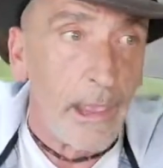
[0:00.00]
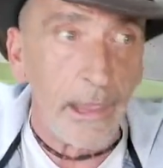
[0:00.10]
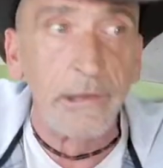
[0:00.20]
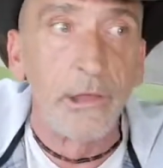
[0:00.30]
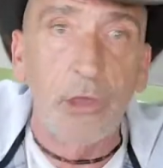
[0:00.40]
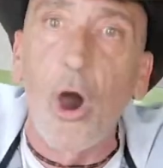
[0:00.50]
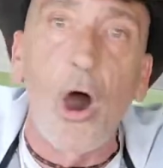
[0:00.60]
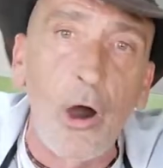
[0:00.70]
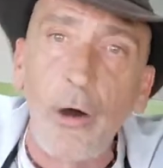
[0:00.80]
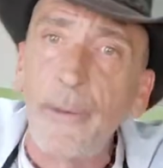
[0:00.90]
In the
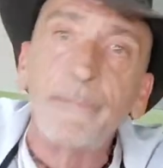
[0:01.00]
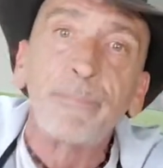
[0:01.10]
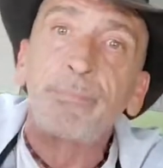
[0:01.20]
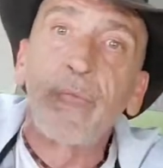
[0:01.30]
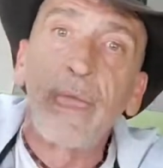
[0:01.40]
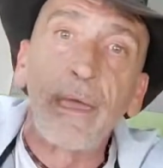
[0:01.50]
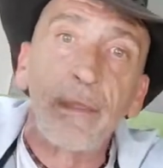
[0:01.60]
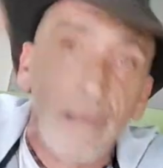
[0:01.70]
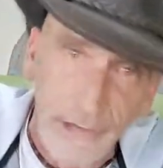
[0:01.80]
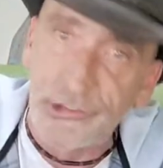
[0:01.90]
call,
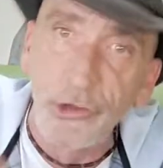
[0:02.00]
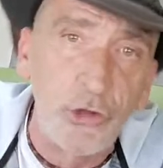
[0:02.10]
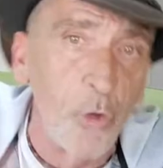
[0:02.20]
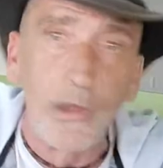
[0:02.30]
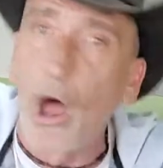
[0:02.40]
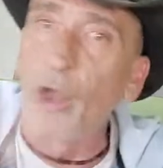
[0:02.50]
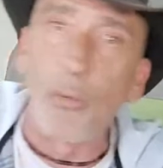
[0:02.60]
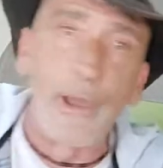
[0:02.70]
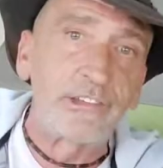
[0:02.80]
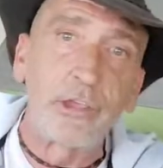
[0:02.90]
listen to it all the
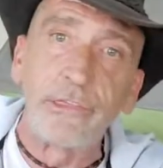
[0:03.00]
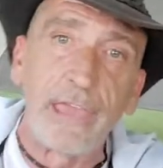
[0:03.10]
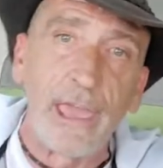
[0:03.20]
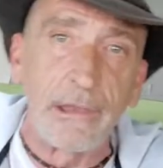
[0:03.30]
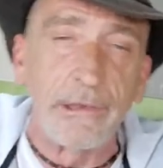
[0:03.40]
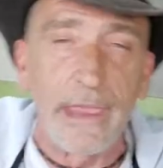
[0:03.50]
way to the end.